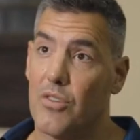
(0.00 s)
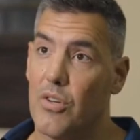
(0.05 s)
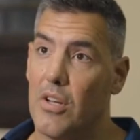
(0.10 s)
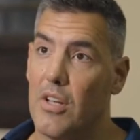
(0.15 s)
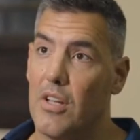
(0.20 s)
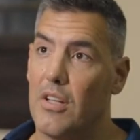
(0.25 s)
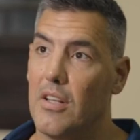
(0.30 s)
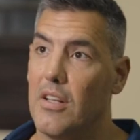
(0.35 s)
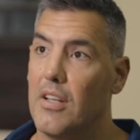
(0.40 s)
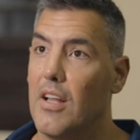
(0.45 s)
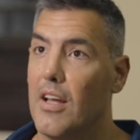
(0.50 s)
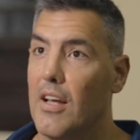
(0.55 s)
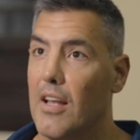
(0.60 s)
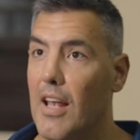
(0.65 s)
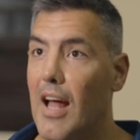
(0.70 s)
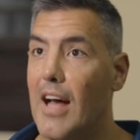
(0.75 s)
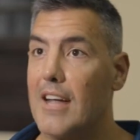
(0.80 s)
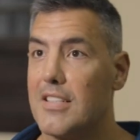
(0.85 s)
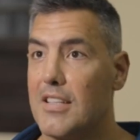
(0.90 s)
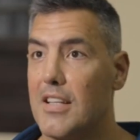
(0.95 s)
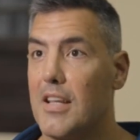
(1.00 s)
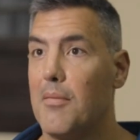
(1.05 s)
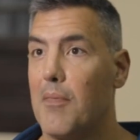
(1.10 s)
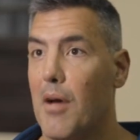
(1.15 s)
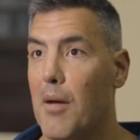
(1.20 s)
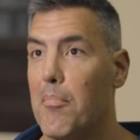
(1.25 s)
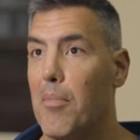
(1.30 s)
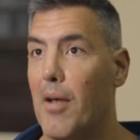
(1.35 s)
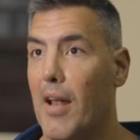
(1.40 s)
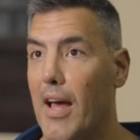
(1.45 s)
actually the last
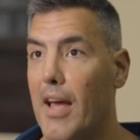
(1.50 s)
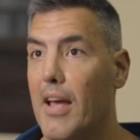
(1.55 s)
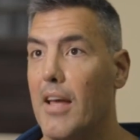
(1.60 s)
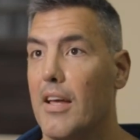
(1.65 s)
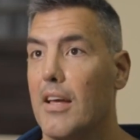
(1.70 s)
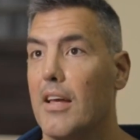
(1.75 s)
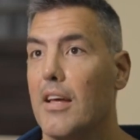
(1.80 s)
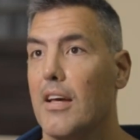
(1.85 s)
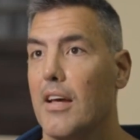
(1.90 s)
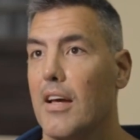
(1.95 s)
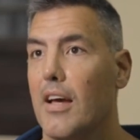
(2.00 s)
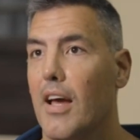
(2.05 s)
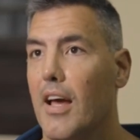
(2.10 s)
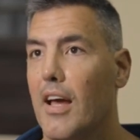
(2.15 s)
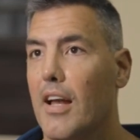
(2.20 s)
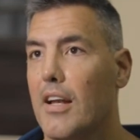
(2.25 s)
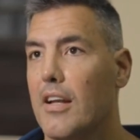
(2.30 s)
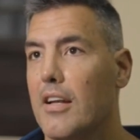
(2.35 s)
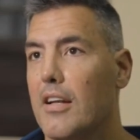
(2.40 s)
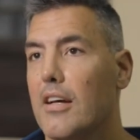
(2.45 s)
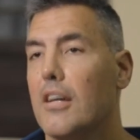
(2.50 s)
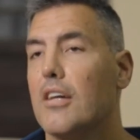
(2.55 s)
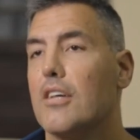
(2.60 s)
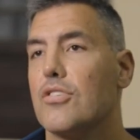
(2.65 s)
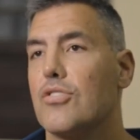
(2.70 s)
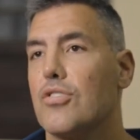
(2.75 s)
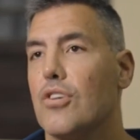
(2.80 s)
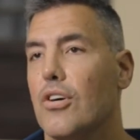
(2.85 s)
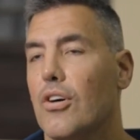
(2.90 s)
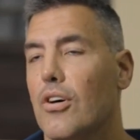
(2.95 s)
team I play in.
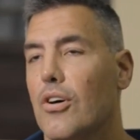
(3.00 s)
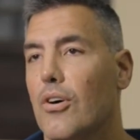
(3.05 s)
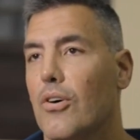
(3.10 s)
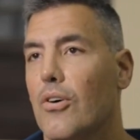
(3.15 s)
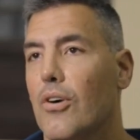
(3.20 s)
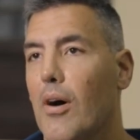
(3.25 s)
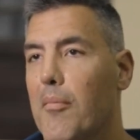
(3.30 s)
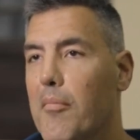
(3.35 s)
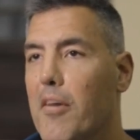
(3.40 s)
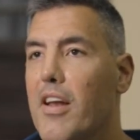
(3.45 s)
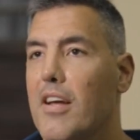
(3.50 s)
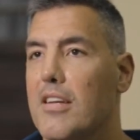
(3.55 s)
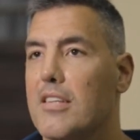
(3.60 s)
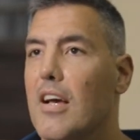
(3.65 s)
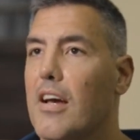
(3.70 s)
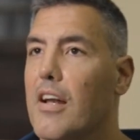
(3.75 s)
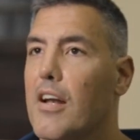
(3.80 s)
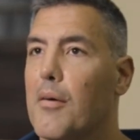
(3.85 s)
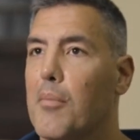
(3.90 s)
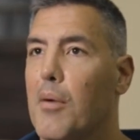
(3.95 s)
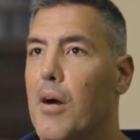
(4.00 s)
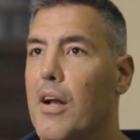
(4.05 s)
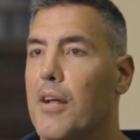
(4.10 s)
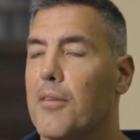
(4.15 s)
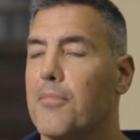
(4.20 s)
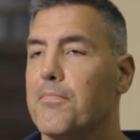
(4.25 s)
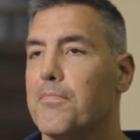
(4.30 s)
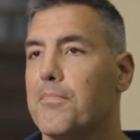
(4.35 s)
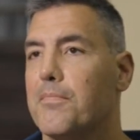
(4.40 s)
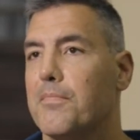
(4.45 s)
So I'm very excited
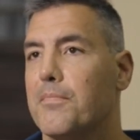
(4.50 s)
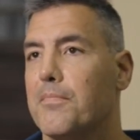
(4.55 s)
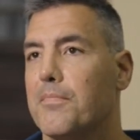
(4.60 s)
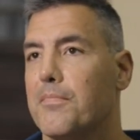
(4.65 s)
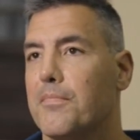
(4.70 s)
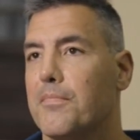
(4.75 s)
about it.